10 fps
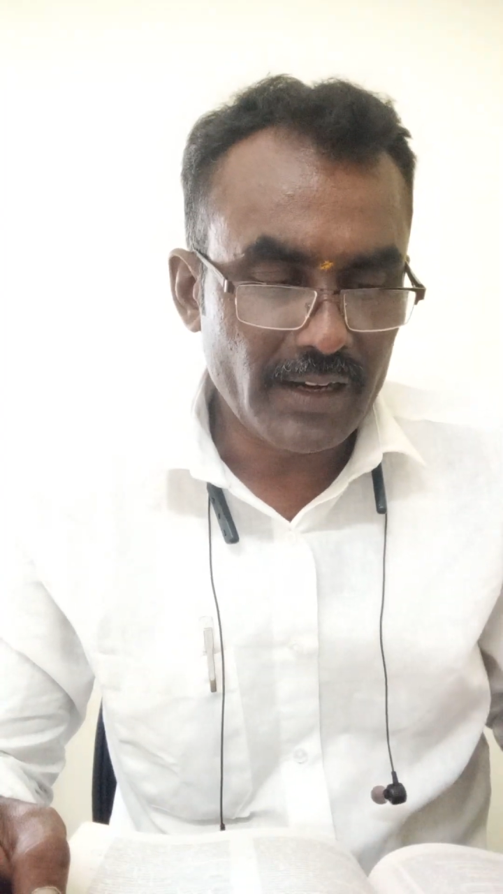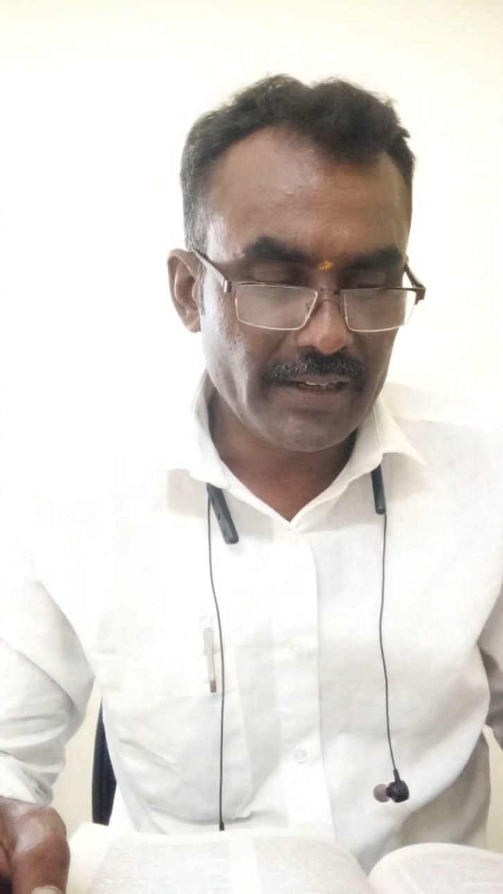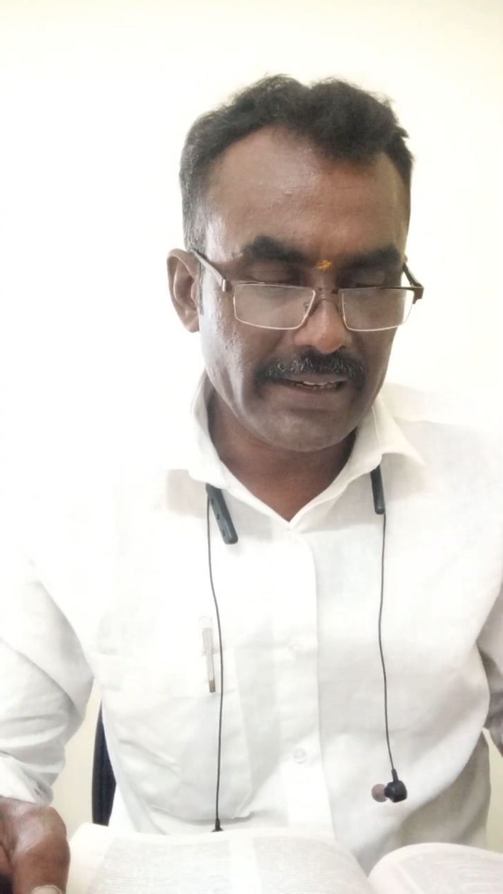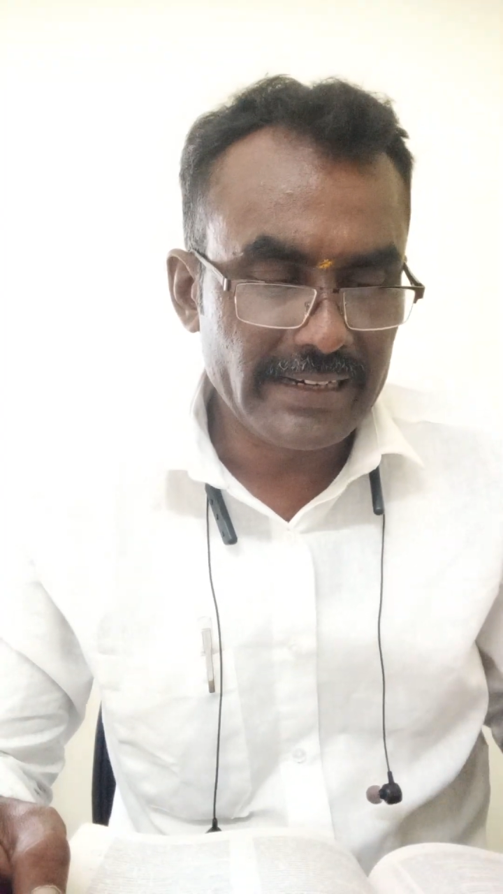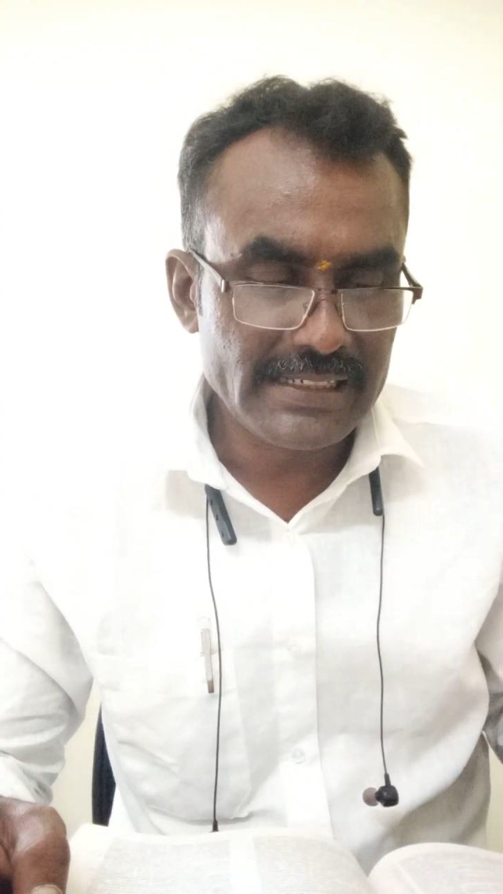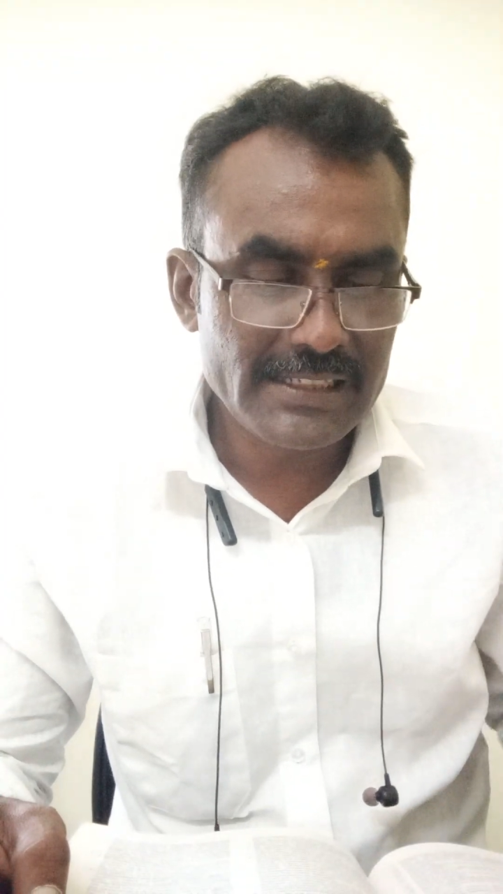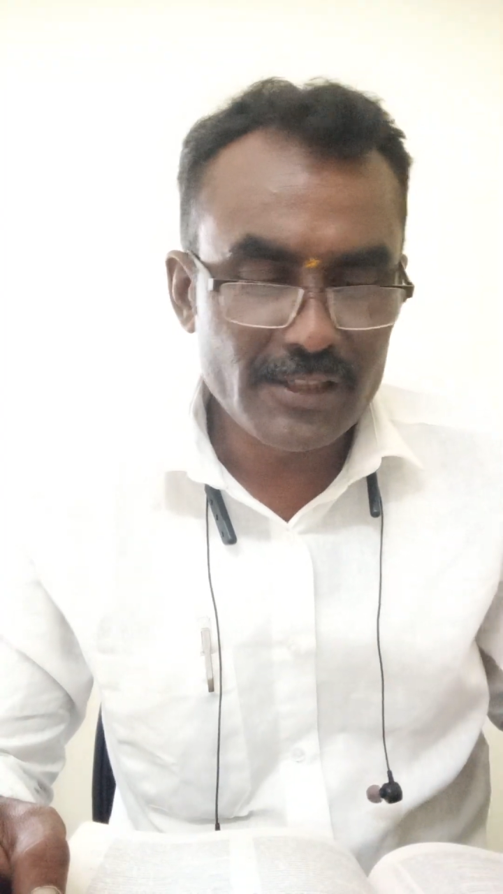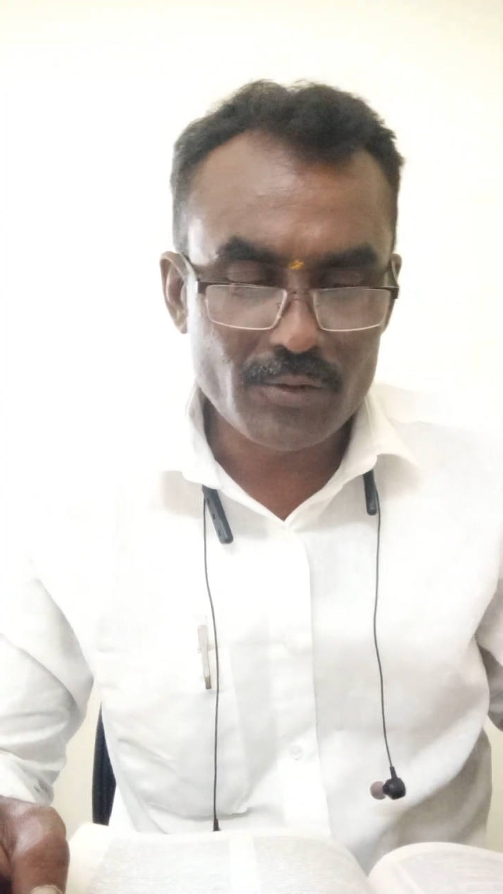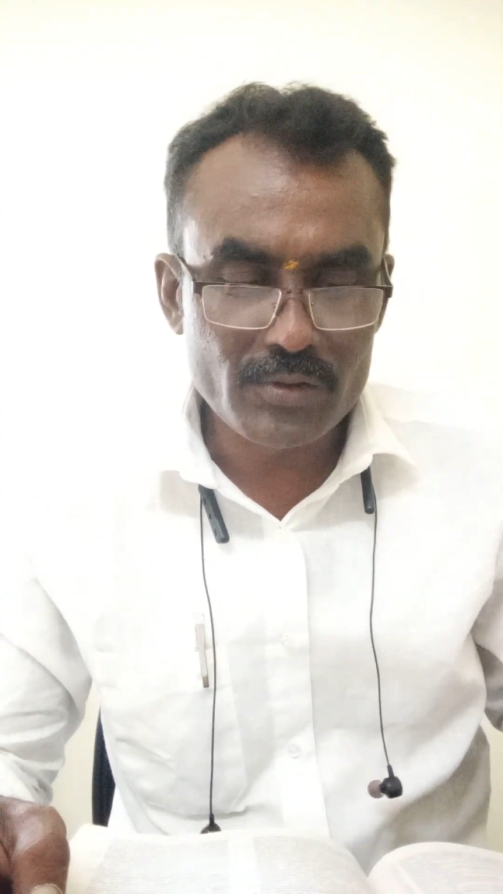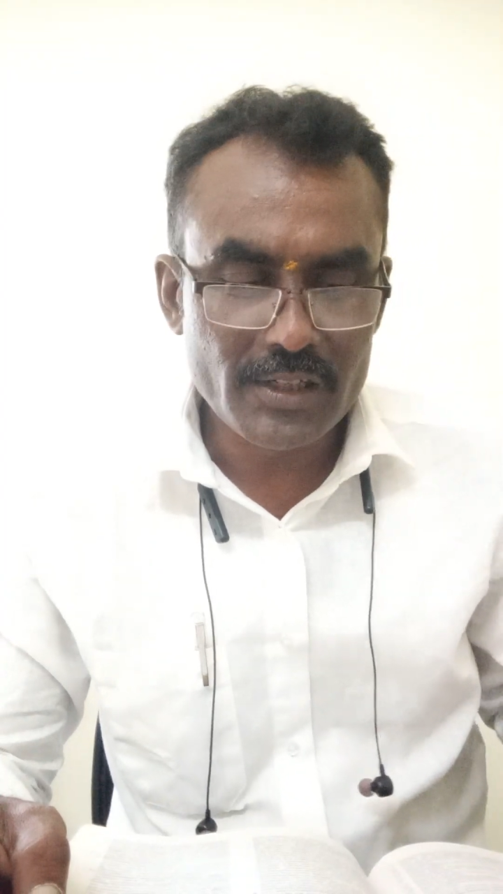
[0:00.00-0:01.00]
and against
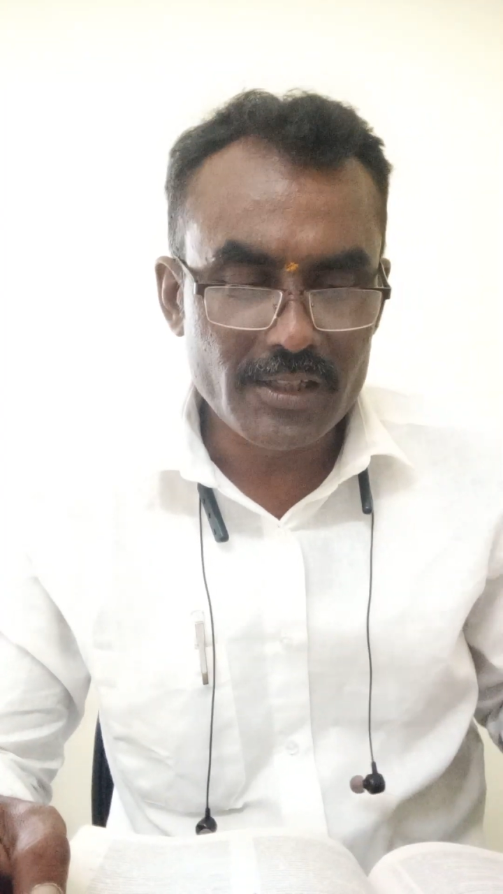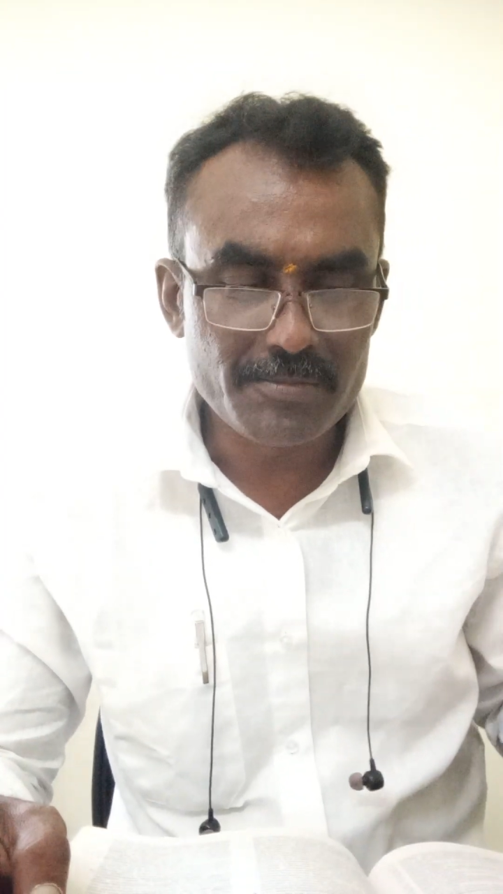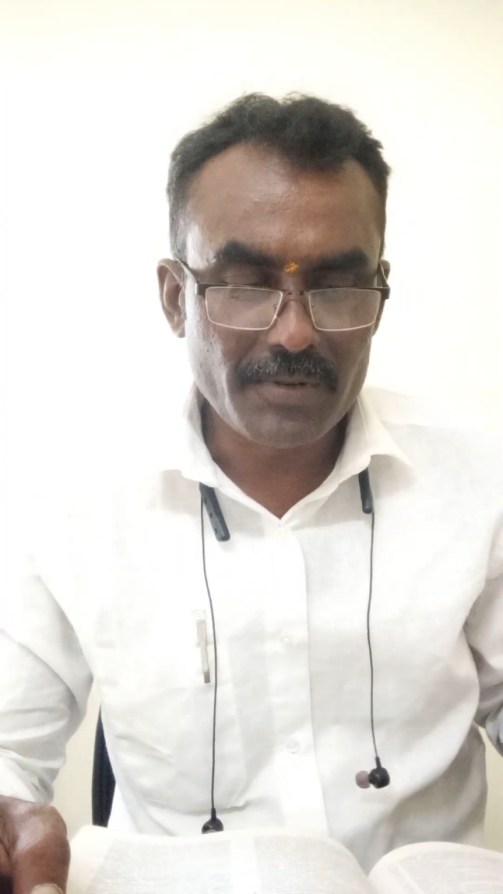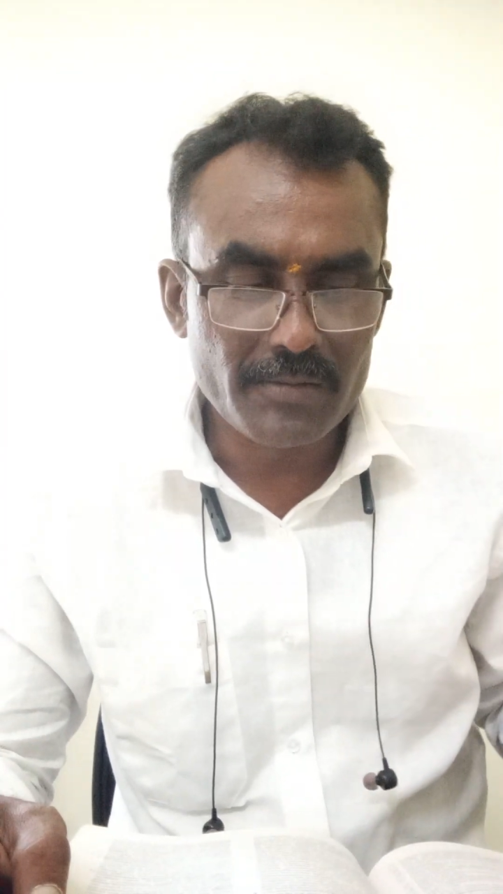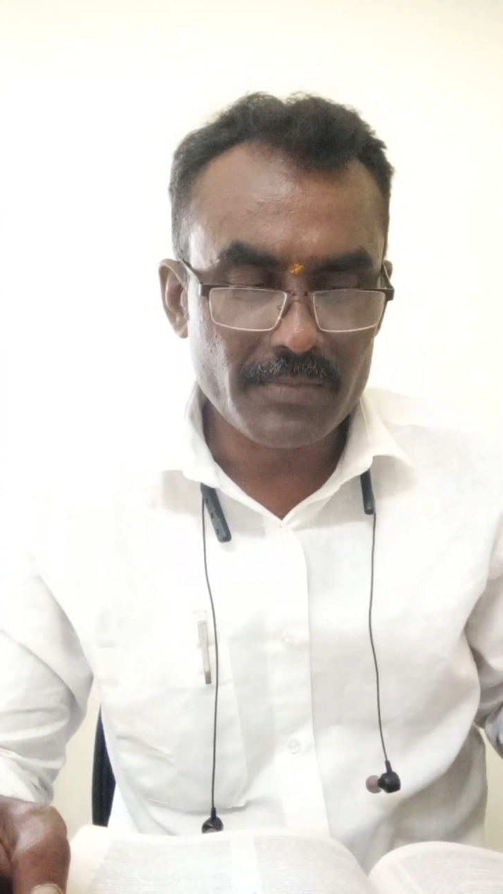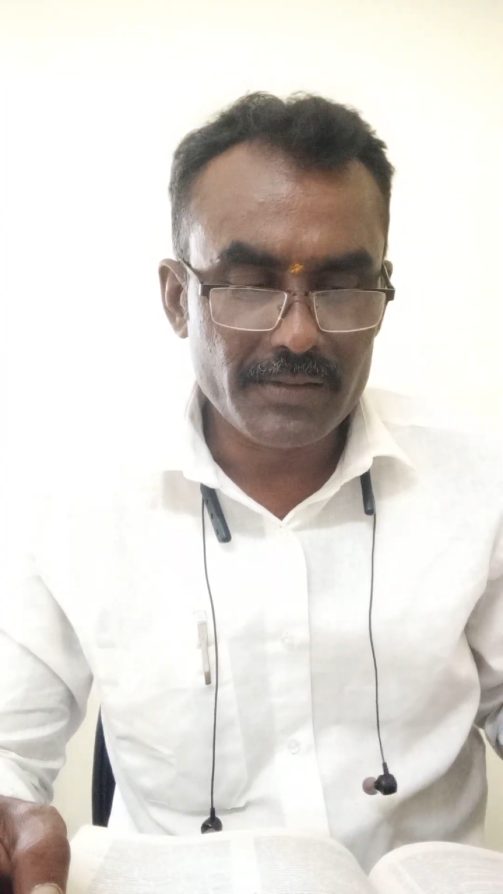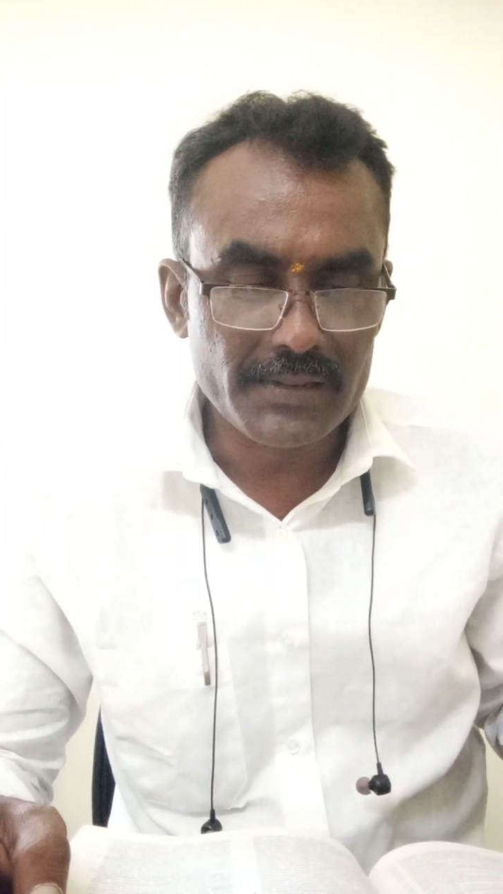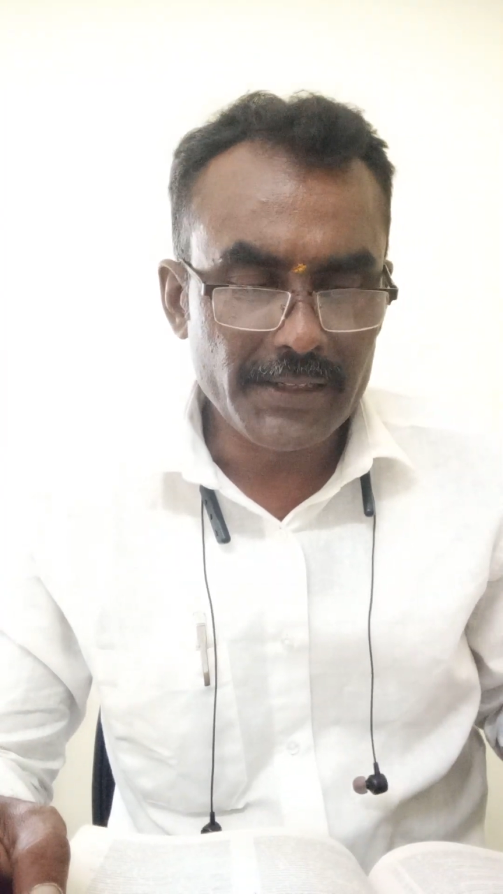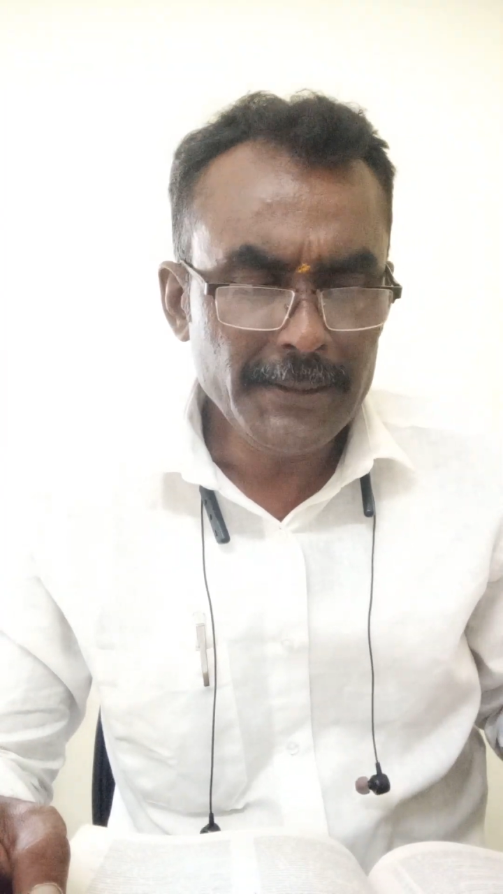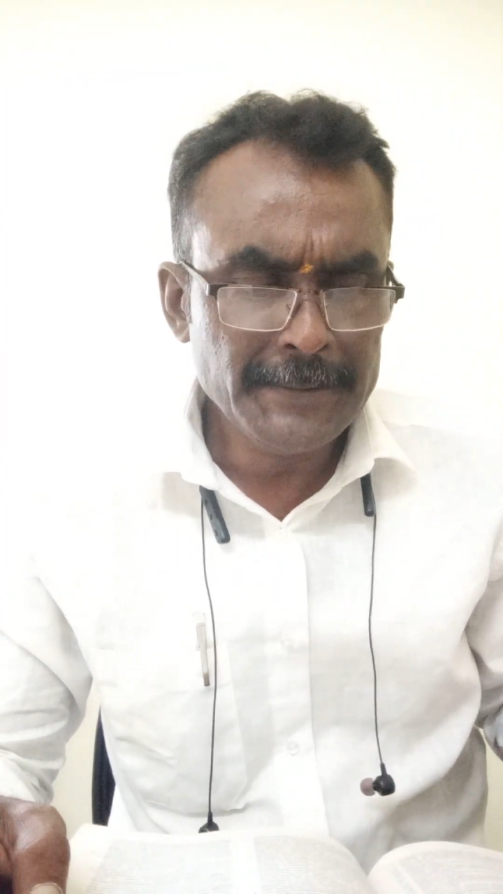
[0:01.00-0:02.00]
the social
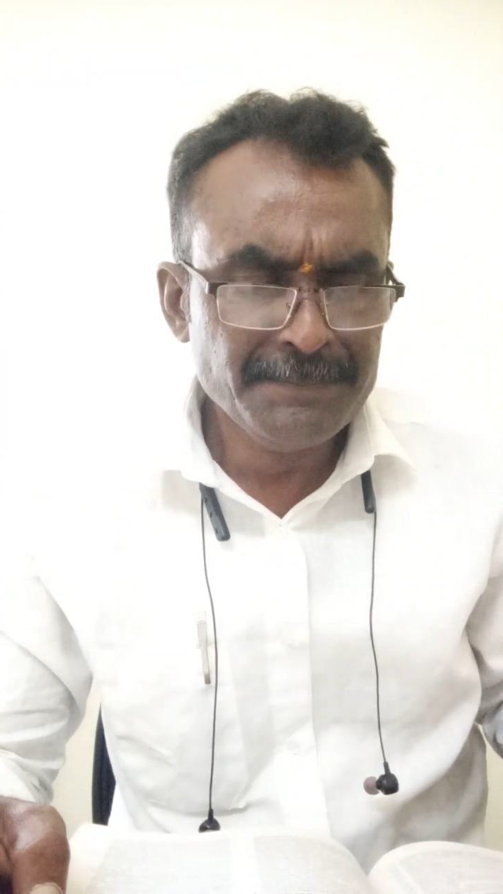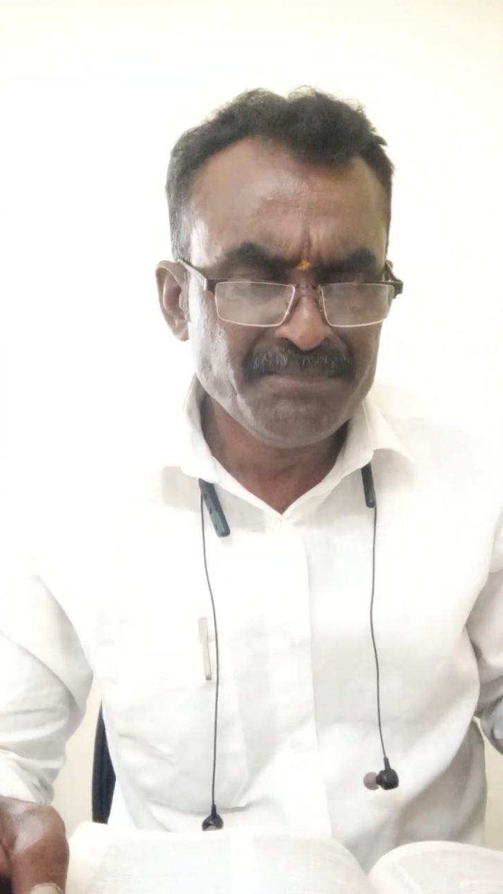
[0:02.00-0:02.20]
responsibility.